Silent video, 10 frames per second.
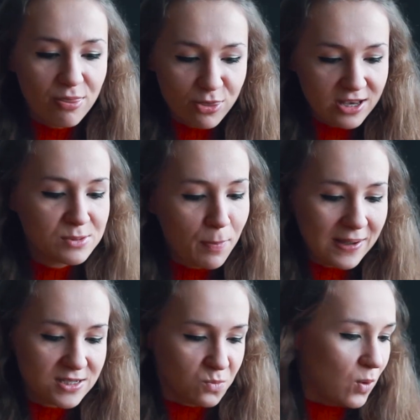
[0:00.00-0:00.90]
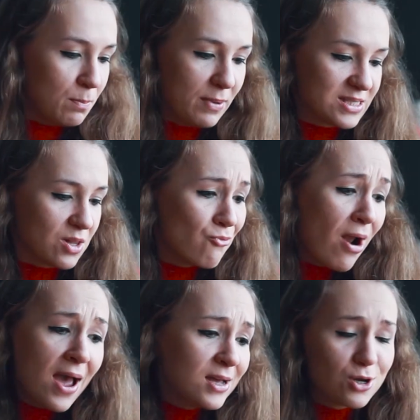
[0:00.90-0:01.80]
this button 1 pixel
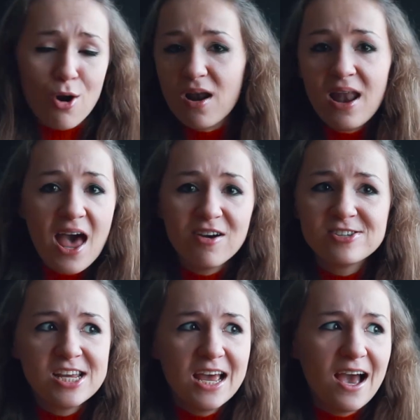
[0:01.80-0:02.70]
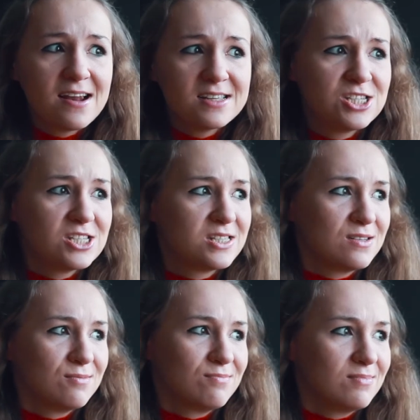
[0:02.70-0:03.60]
right or left, and it's
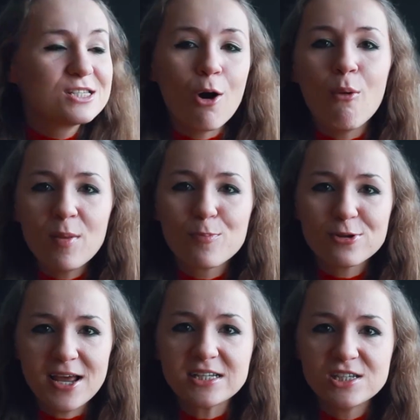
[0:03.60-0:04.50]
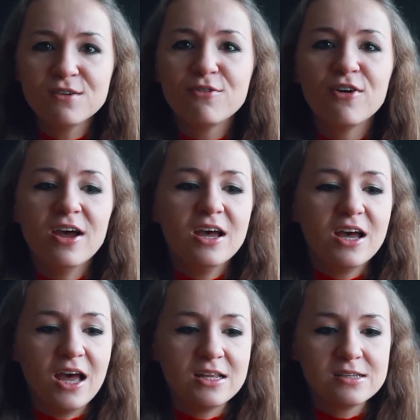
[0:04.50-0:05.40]
just so unproductive
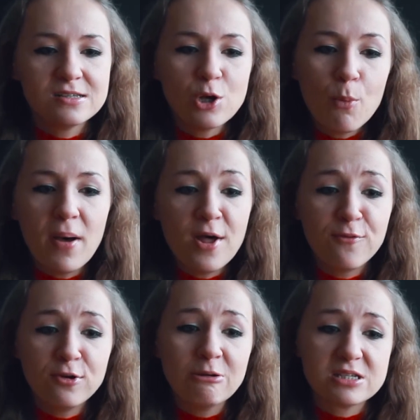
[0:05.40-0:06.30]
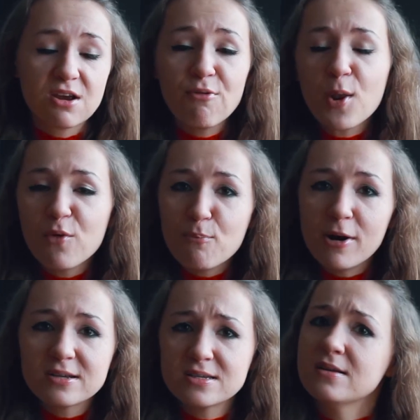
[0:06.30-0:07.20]
and so bad for you as a creative
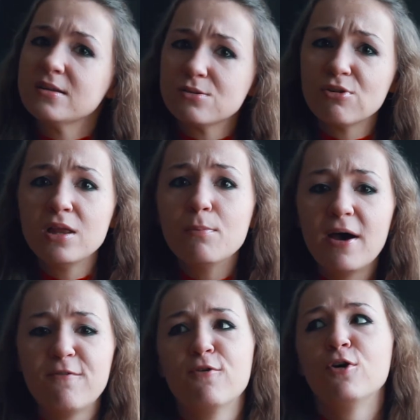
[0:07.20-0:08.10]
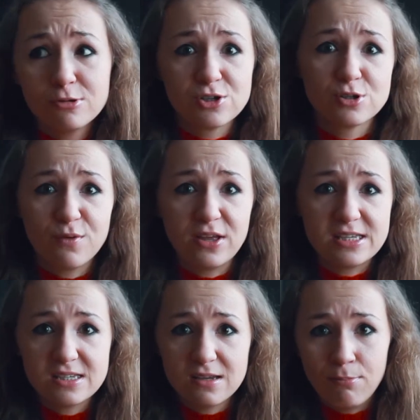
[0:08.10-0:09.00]
person and really bad for users of
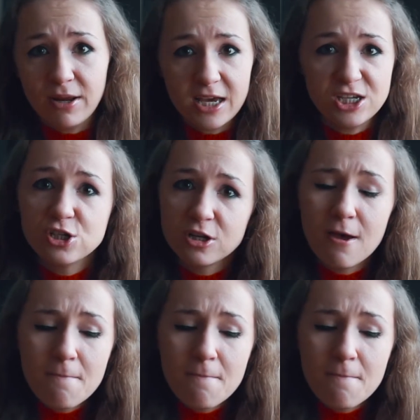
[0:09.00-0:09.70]
this application.